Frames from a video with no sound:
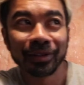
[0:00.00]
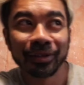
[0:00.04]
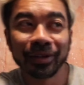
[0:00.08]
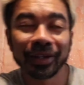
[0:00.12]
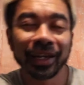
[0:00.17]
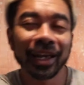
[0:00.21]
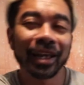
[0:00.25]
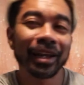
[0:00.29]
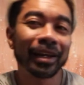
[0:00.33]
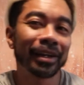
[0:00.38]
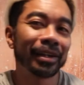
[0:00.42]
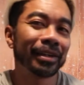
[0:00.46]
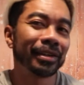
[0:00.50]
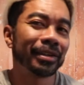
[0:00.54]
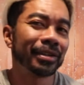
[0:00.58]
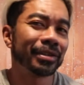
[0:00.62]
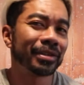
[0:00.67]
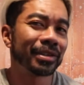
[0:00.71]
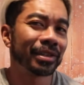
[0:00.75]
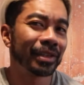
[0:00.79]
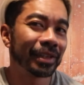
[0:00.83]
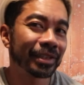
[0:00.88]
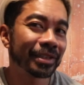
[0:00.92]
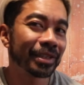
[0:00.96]
look at it and
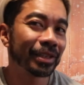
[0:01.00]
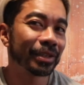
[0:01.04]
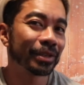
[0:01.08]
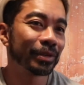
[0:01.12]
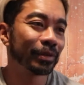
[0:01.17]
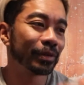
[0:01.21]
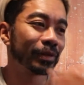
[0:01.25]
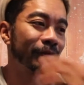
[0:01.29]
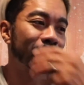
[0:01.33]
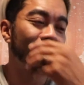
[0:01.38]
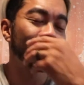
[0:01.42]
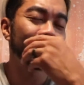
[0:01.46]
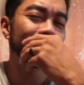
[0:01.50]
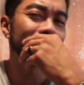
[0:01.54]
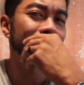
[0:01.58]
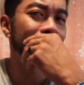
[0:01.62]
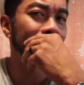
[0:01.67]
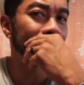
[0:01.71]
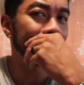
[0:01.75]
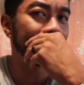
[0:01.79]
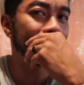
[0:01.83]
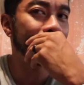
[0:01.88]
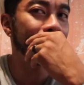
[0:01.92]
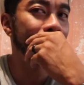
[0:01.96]
just listen to his voice and
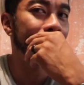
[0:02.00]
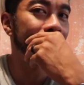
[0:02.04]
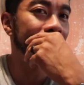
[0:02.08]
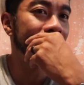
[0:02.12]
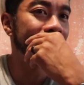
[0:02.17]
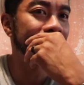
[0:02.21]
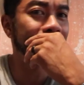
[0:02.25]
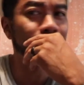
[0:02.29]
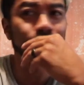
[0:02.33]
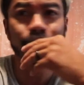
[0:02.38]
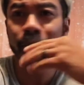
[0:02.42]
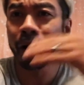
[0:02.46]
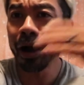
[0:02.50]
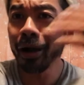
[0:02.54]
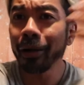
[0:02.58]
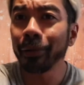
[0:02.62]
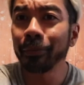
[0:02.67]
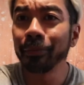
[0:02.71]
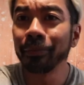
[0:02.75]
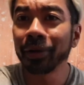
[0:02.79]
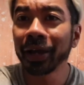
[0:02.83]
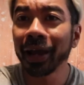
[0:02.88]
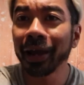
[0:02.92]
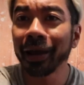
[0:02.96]
you're like oh it's
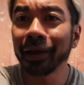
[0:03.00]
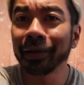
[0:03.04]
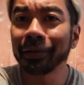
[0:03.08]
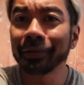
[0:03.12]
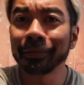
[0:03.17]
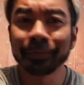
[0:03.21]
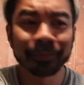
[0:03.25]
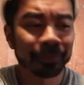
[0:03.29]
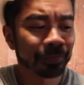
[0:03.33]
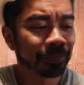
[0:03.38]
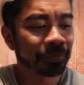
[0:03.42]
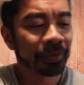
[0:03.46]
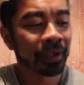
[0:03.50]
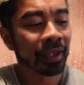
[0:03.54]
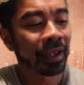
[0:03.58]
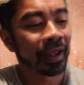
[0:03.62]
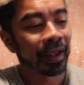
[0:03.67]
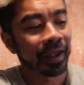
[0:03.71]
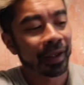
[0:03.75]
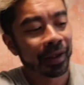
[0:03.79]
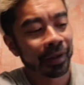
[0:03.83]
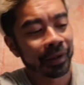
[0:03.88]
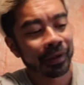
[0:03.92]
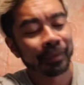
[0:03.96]
bobcat
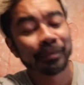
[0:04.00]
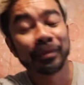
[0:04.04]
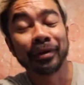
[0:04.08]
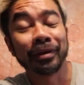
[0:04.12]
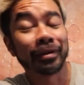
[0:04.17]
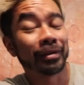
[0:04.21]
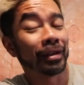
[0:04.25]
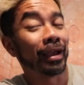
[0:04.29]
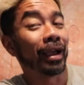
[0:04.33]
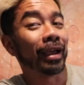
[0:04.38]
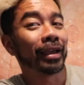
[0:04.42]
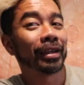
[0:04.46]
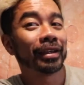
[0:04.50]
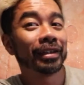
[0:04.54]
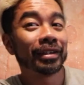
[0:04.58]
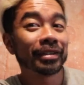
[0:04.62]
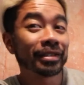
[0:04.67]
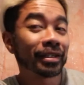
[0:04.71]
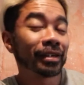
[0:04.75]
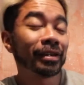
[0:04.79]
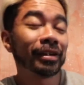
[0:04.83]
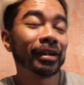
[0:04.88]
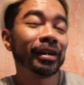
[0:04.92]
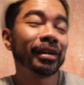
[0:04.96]
but yeah,
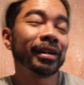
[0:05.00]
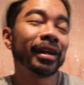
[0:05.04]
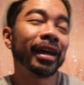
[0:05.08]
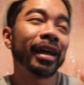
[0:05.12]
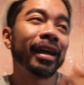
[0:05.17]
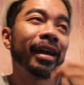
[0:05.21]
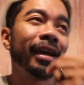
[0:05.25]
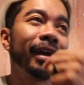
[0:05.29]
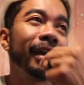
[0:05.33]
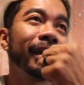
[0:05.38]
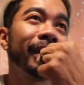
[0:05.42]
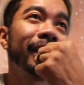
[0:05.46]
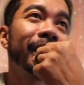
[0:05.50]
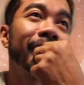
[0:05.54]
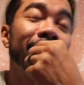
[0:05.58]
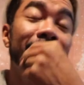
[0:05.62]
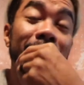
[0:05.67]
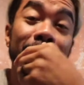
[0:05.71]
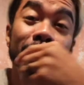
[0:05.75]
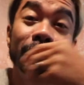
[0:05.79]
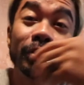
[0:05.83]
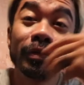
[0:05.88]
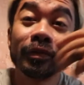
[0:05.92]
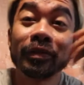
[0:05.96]
he's in it. And
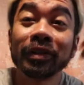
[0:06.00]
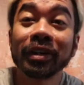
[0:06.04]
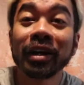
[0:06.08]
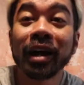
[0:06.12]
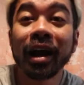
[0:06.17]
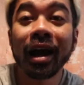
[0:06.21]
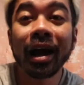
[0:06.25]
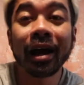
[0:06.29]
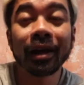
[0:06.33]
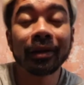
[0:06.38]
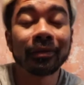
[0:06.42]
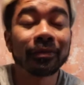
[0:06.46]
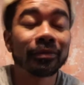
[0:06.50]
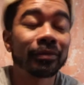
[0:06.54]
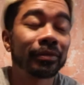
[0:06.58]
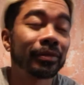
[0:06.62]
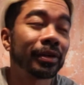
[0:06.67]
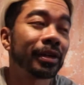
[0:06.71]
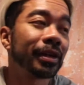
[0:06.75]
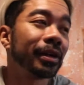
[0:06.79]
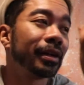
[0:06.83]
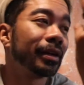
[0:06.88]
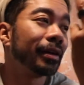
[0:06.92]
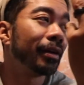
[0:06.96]
then you even got
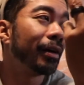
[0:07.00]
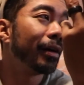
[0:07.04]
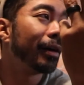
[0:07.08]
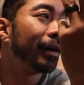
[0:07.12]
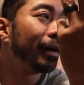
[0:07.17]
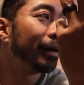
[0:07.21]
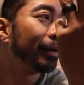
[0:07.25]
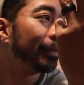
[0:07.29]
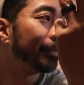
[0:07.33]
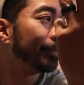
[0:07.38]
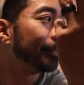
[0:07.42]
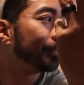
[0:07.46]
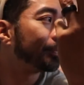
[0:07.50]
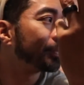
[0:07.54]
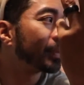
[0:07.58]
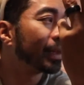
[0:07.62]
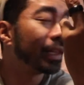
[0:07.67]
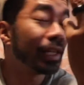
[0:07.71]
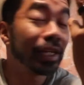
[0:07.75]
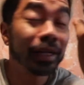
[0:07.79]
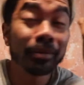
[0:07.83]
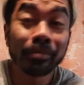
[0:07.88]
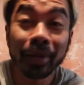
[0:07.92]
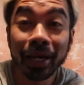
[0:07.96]
freaking um,
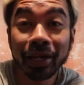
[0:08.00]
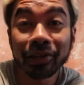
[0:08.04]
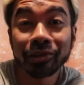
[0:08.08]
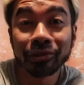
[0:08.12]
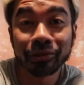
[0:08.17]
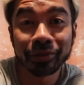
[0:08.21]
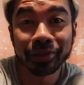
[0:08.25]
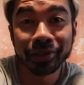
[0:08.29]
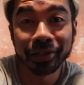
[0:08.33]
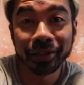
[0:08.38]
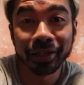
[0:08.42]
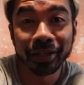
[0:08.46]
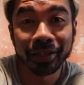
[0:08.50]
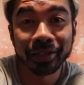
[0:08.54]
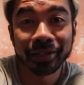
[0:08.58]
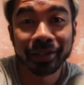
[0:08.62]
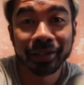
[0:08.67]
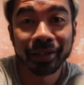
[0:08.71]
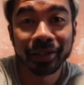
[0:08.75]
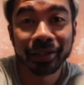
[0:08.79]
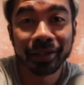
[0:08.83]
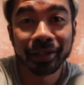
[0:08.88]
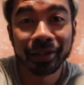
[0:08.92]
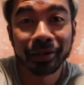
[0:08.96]
Lee Majors in
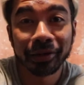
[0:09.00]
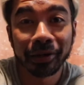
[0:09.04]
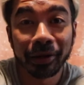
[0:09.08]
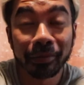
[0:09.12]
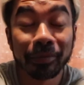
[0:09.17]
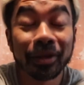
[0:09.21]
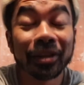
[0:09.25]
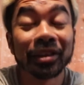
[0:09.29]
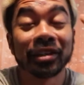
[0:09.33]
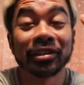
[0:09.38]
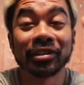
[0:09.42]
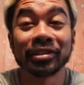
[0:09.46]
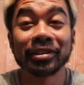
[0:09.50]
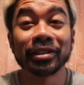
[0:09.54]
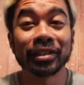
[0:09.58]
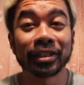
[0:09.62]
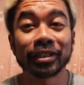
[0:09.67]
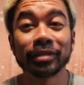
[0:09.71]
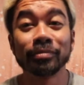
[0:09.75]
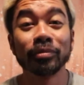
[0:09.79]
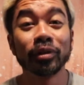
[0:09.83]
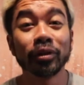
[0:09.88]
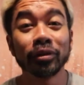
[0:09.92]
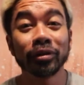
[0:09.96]
it. I mean, the
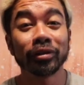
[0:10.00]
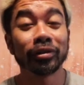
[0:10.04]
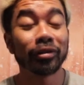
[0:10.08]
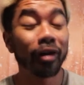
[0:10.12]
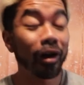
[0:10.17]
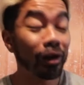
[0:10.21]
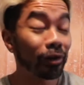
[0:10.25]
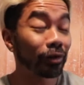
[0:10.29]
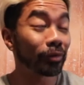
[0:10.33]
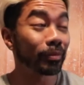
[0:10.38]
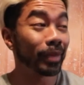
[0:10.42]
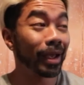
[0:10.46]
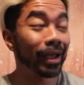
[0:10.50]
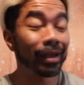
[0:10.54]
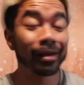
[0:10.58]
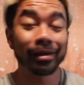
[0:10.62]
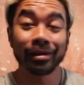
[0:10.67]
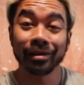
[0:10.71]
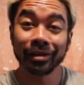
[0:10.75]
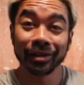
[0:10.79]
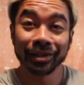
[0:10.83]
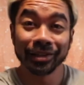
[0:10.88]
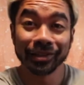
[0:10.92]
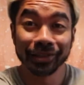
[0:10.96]
six million dollar
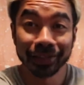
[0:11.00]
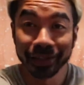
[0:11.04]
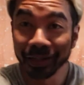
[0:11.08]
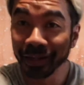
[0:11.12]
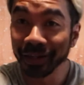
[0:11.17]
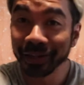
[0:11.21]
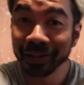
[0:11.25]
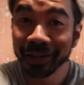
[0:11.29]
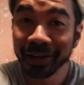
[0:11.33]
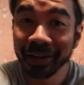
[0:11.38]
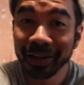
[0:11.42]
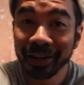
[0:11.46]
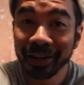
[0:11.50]
man is in it.